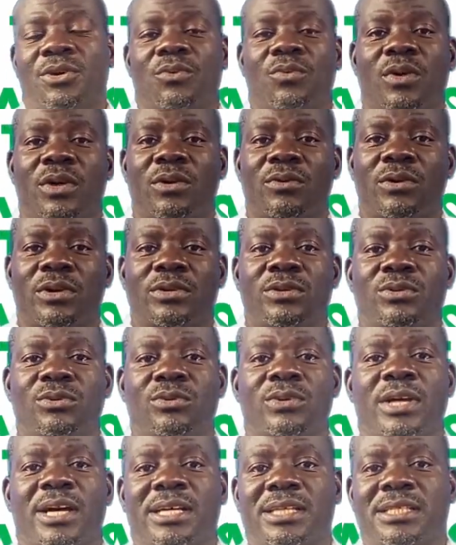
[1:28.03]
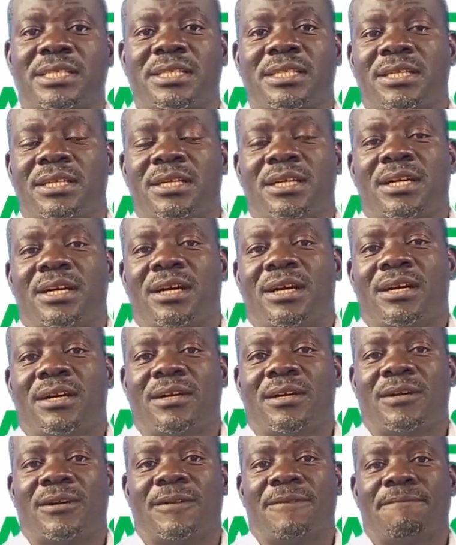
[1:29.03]
We are going to look at
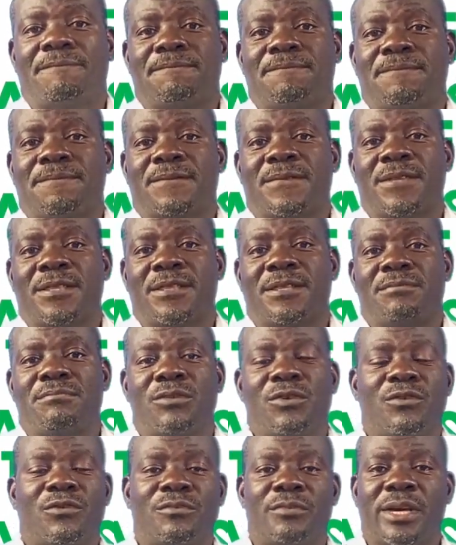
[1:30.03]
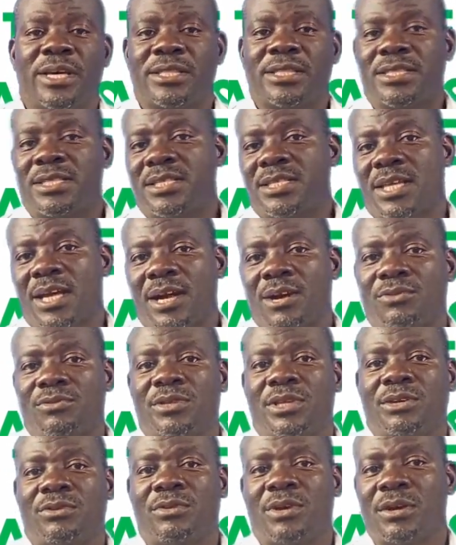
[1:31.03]
the movements, how
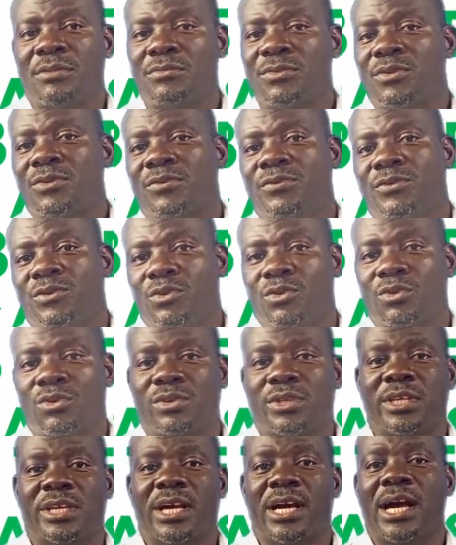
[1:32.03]
they were moved, or the